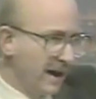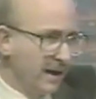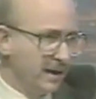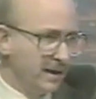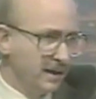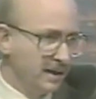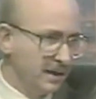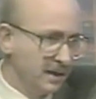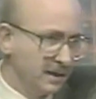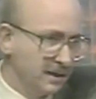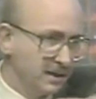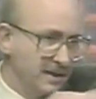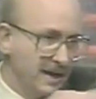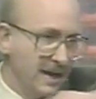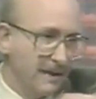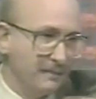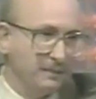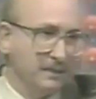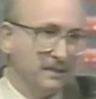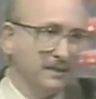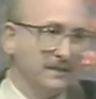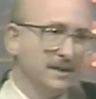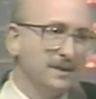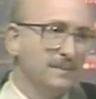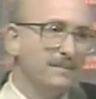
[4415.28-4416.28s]
you didn't sample
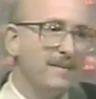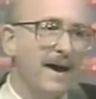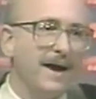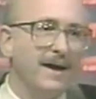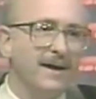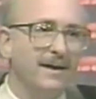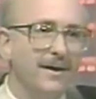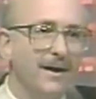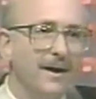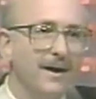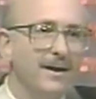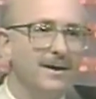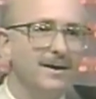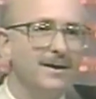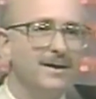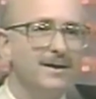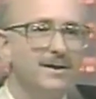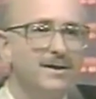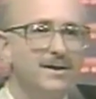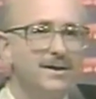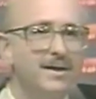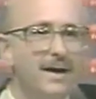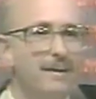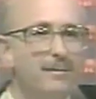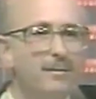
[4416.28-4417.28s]
in this backyard, you didn't
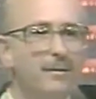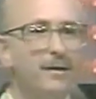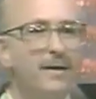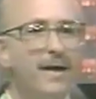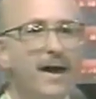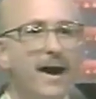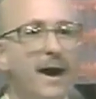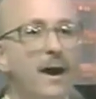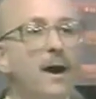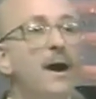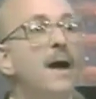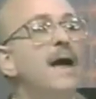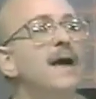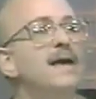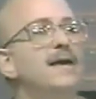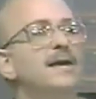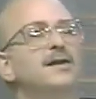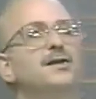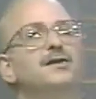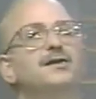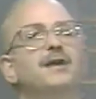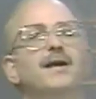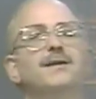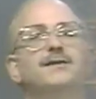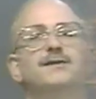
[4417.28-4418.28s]
sample there, you
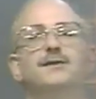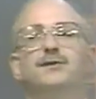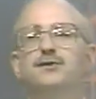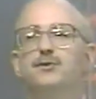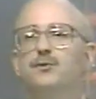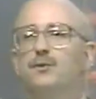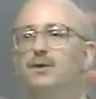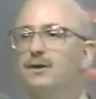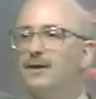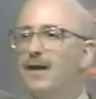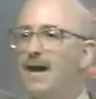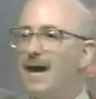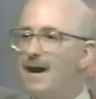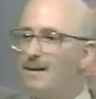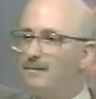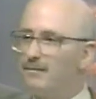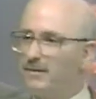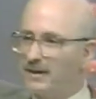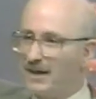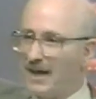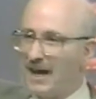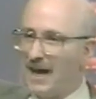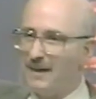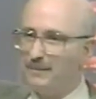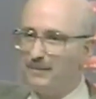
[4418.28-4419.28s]
sent it to a lab that
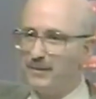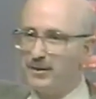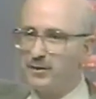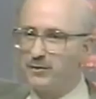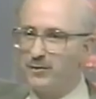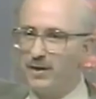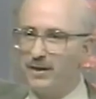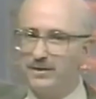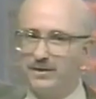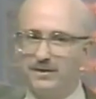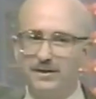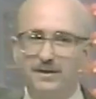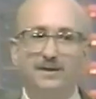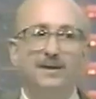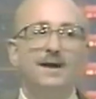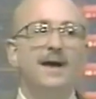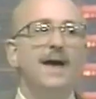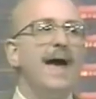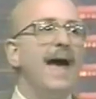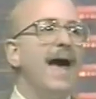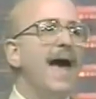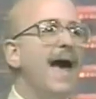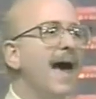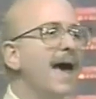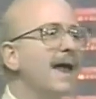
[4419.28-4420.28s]
can't be trusted,
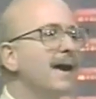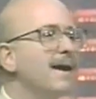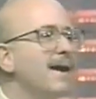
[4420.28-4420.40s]
and,